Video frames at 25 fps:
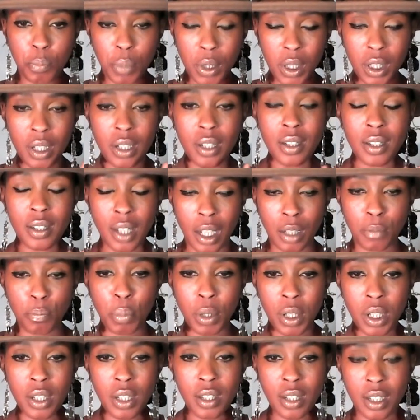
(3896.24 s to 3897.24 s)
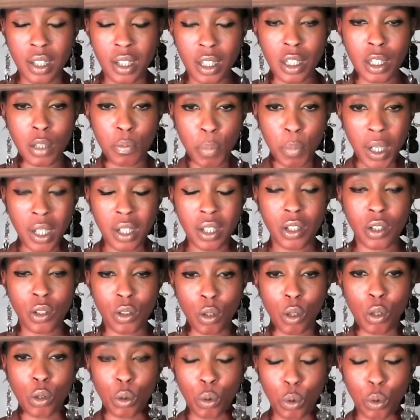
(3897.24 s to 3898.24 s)

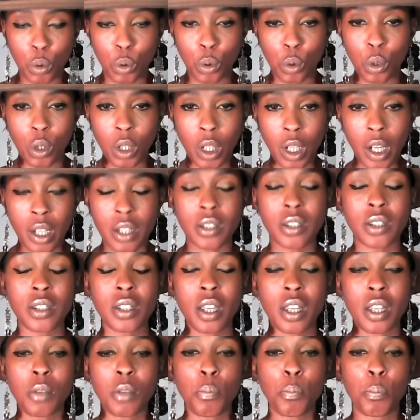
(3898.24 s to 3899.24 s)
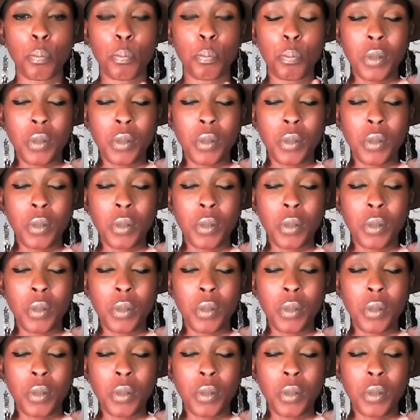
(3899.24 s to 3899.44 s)
peaceinspace.org and say,